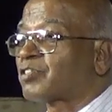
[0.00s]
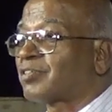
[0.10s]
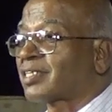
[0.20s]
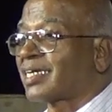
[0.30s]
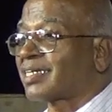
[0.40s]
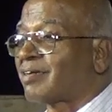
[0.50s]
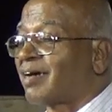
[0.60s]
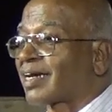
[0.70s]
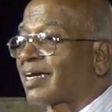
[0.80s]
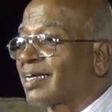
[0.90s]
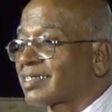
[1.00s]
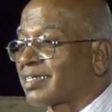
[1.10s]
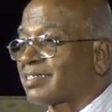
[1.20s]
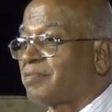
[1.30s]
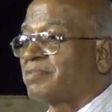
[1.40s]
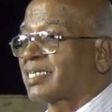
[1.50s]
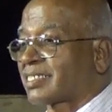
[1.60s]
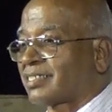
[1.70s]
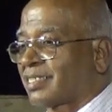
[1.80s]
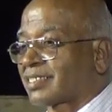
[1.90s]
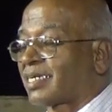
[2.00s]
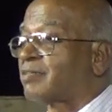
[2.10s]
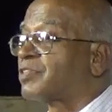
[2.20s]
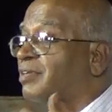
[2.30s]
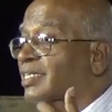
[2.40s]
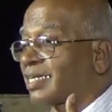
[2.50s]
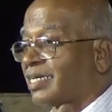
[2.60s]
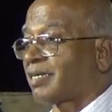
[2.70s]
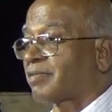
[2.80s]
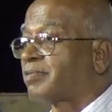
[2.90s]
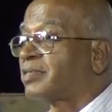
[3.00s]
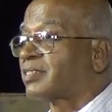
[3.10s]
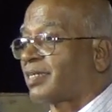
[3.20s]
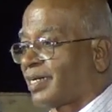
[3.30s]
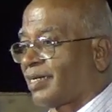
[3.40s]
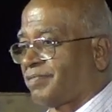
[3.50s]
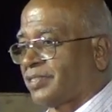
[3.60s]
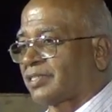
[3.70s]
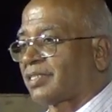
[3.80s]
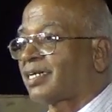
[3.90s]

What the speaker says: so that, you know, at least some justice is done, which was not available to all of us.